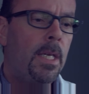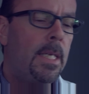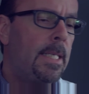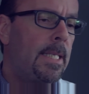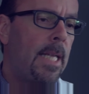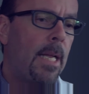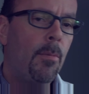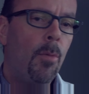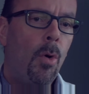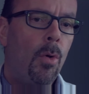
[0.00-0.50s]

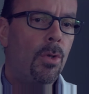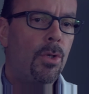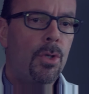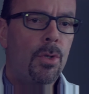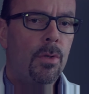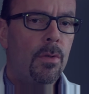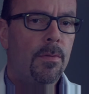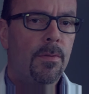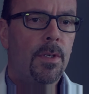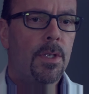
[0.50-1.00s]
Same holds
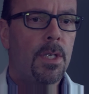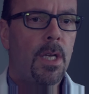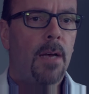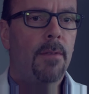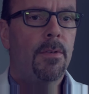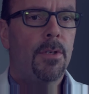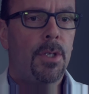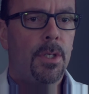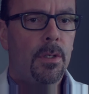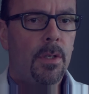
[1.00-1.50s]
true for
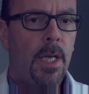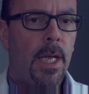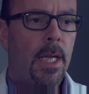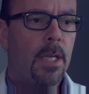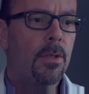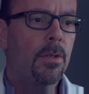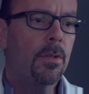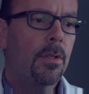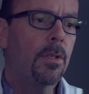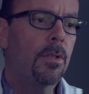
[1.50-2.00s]
esophageal
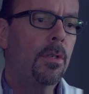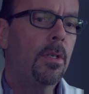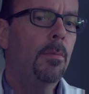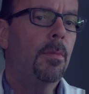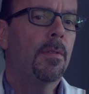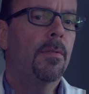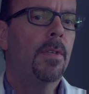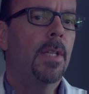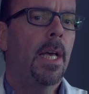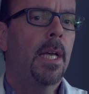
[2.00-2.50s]
cancer. The
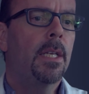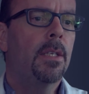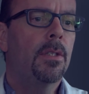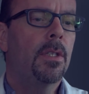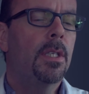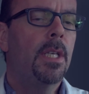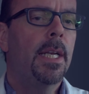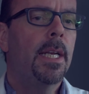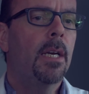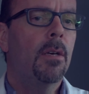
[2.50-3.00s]
treatment for that is
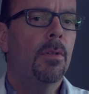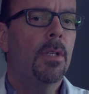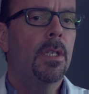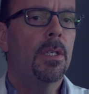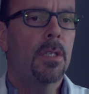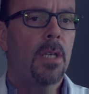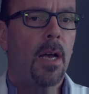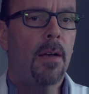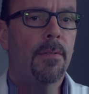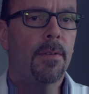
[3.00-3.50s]
to take out the
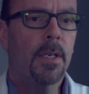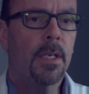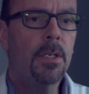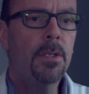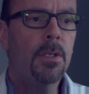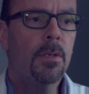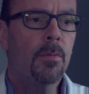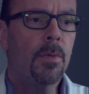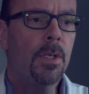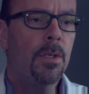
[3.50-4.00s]

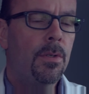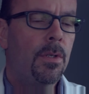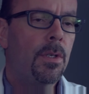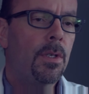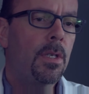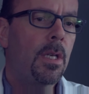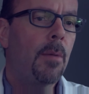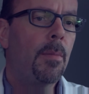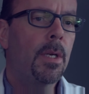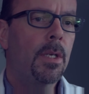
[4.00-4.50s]
esophagus, and we use the
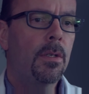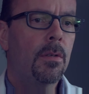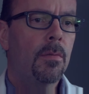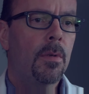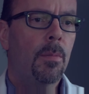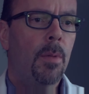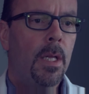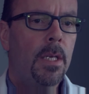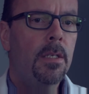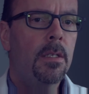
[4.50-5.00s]
stomach to
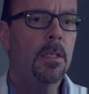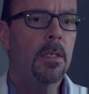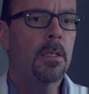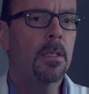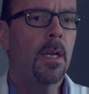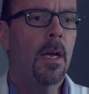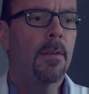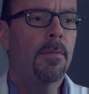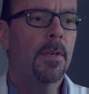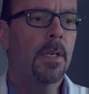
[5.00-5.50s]
replace the
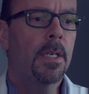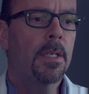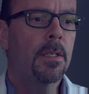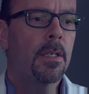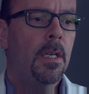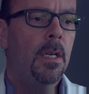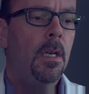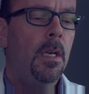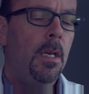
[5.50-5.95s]
esophagus.